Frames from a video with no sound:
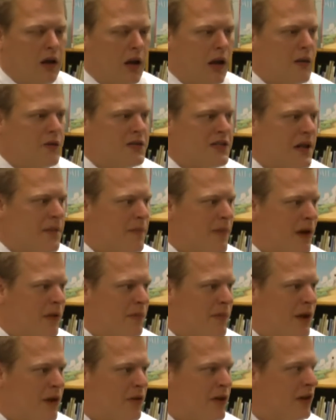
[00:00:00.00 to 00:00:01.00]
I was at Mount
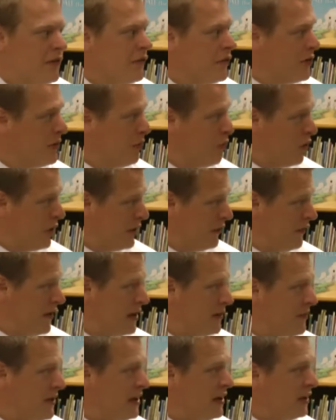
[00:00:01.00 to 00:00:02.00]
Marion for the Board of
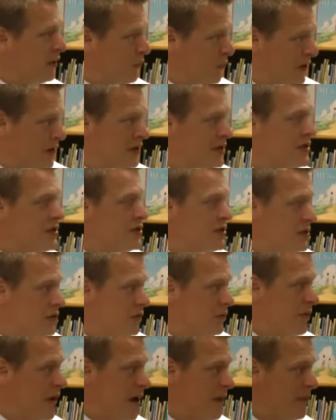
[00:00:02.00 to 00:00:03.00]
Ed meeting, and we listened
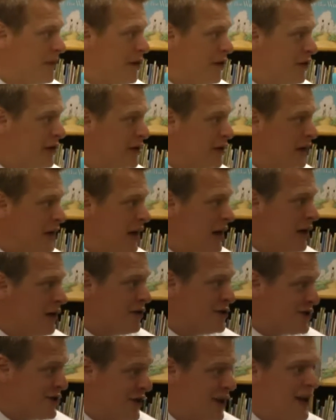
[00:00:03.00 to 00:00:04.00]
to Mount Marion
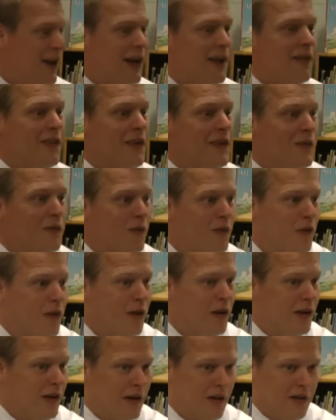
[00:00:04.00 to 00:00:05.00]
Cares, and
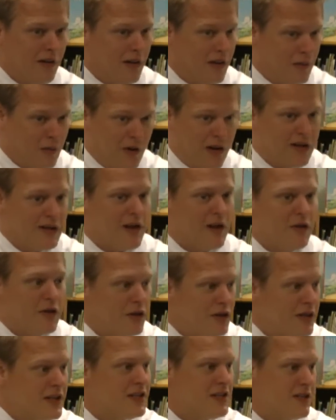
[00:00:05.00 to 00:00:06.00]
they ran down the
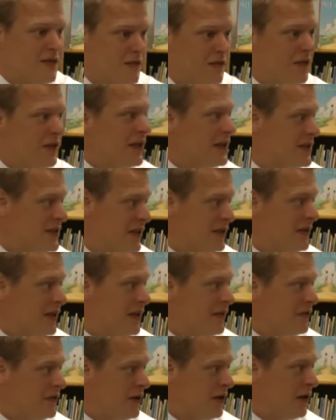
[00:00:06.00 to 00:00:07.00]
list of things that
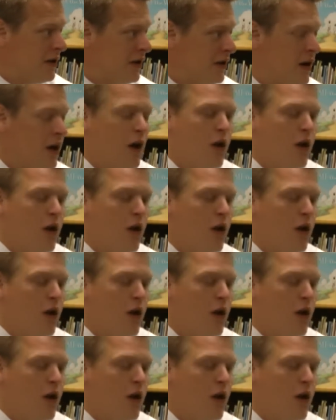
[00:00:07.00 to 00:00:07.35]
they've done.